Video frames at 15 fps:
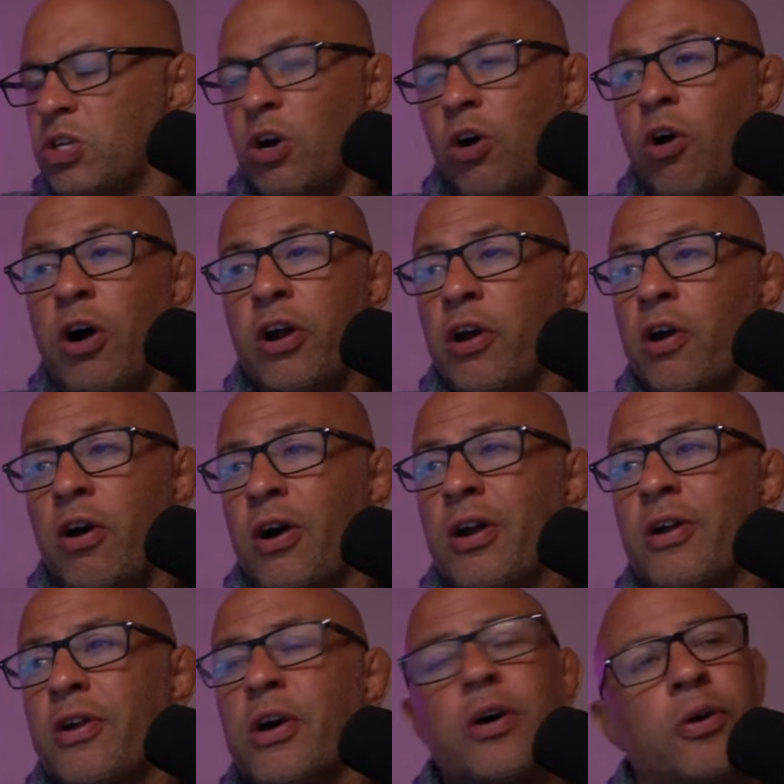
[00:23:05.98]
so I
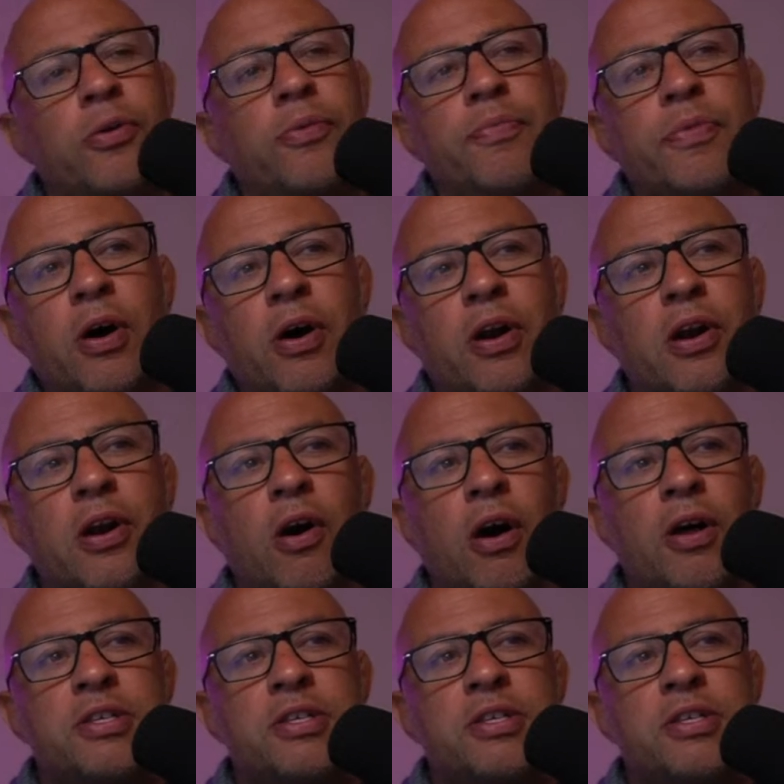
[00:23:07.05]
don't know. I don't know.